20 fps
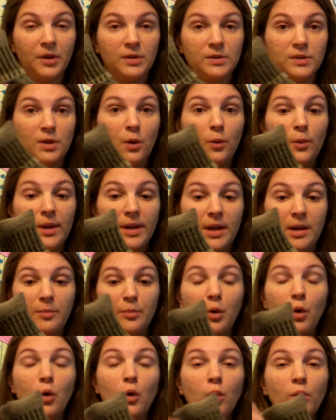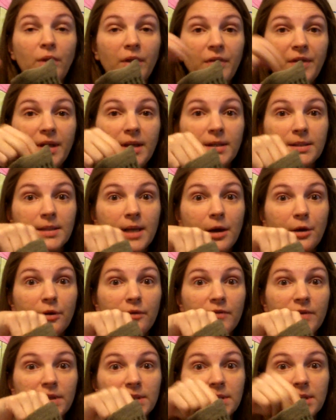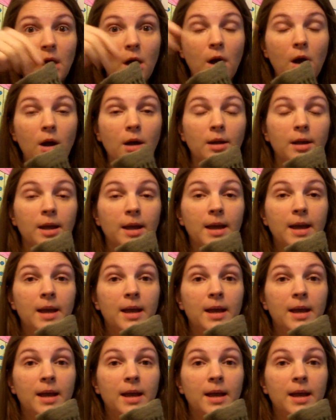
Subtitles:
So when I pull the things out of the sock,